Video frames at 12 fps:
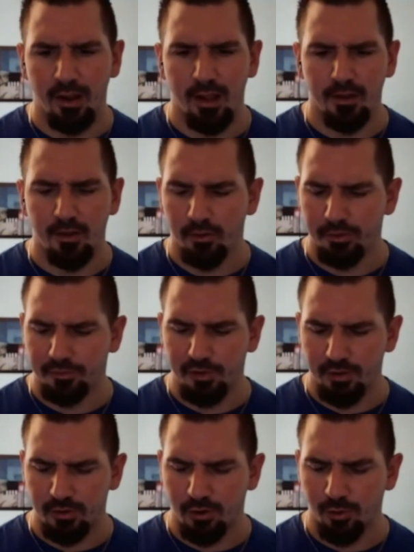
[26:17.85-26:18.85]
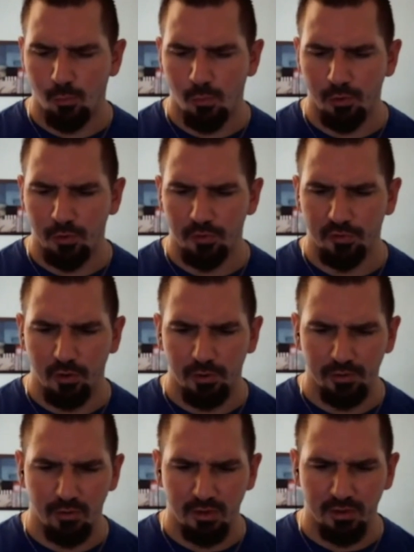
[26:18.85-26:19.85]
All of a sudden, Kurt Warner
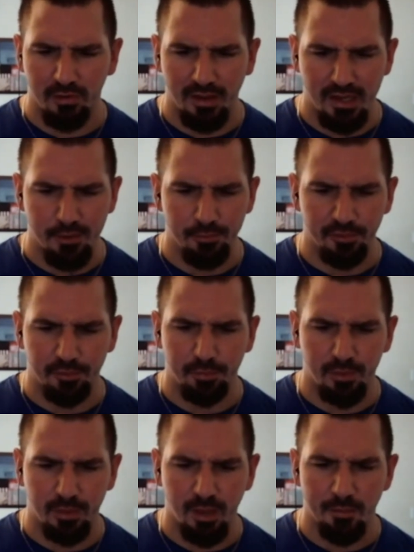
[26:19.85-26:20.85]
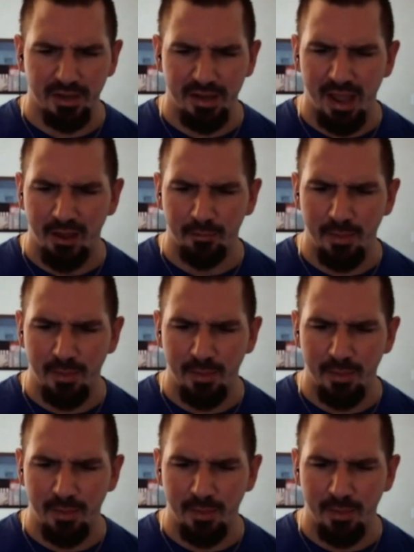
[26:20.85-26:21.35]
started looking like he was coming down,